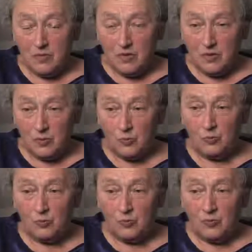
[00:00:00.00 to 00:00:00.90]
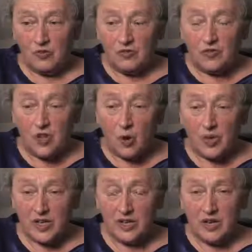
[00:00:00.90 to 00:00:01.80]
the
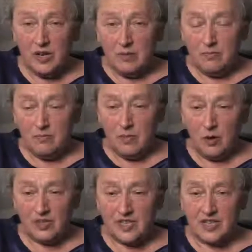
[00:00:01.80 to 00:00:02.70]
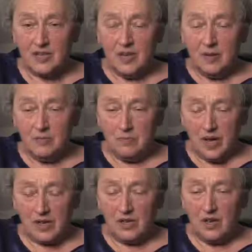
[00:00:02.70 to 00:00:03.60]
flowing molten
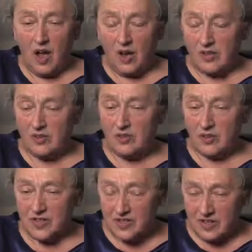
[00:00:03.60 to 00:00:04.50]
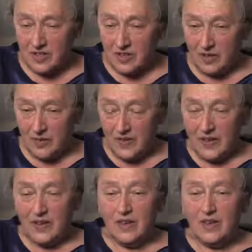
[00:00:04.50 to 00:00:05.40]
metal, iron, or steel
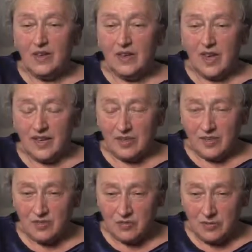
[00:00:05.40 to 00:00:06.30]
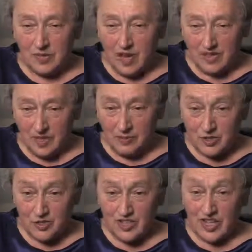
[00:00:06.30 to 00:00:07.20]
at extremely hot
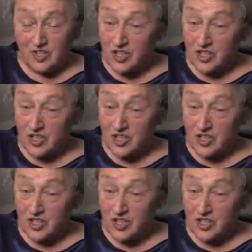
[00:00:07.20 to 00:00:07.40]
temperatures. And